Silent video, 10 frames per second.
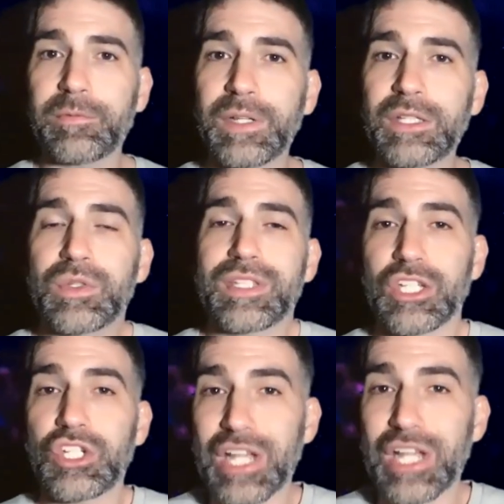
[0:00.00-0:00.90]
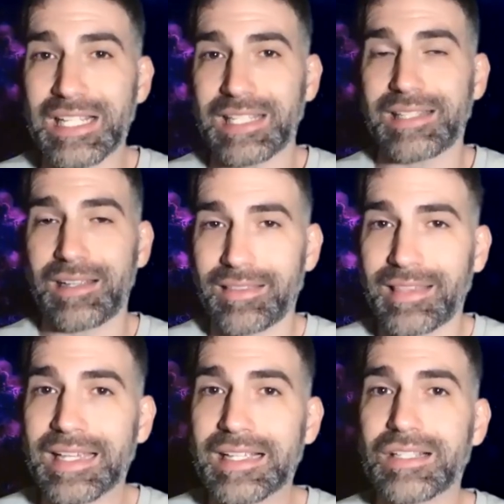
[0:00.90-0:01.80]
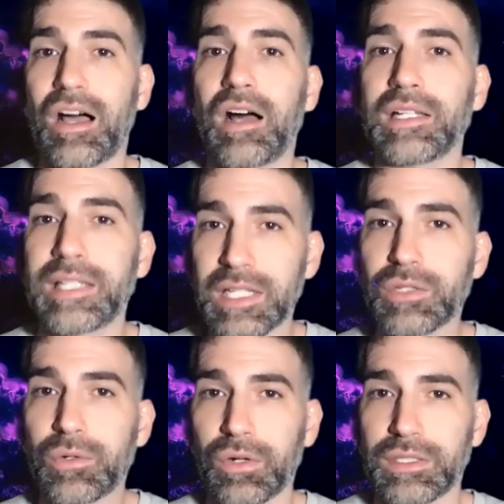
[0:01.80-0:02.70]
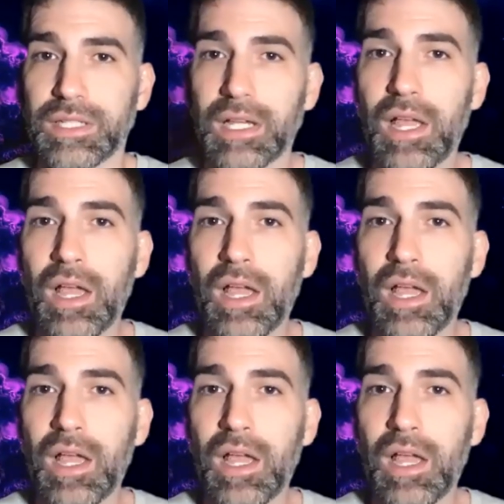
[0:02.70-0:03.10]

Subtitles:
feel free to suggest things on Discord.